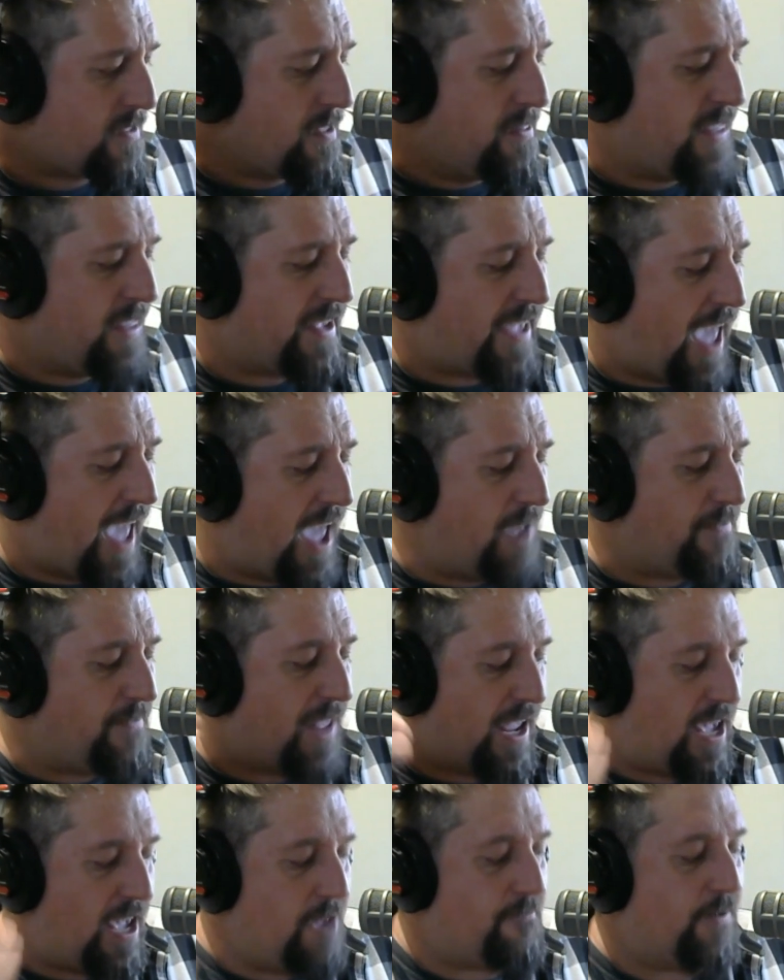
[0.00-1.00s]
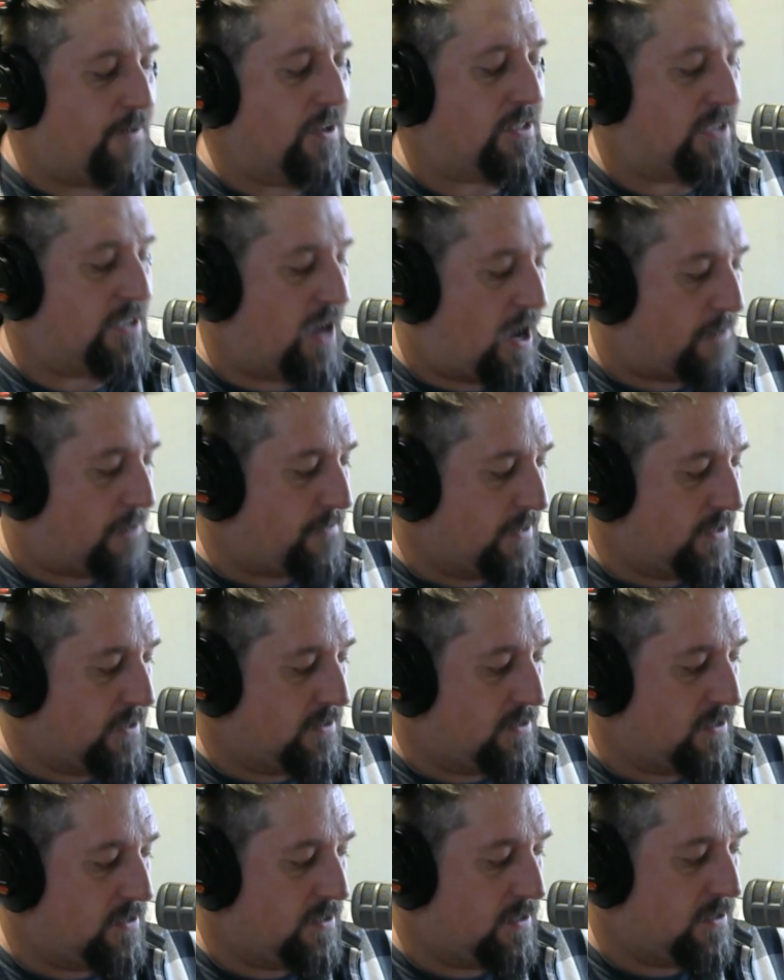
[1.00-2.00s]
the game that he puts up.
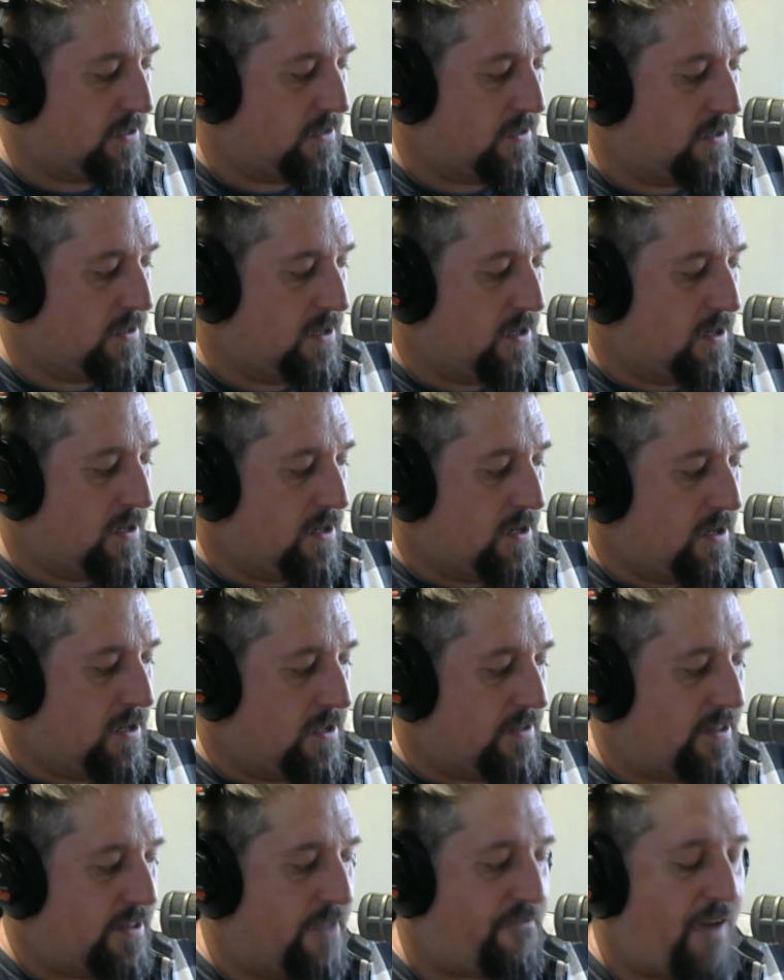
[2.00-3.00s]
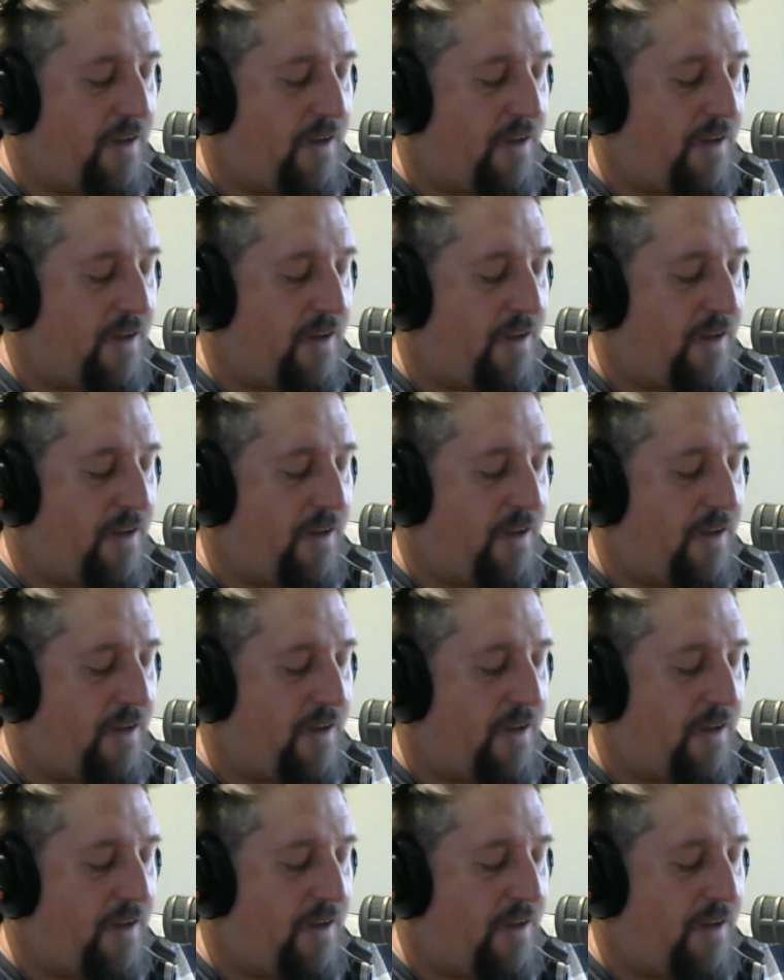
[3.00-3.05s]
The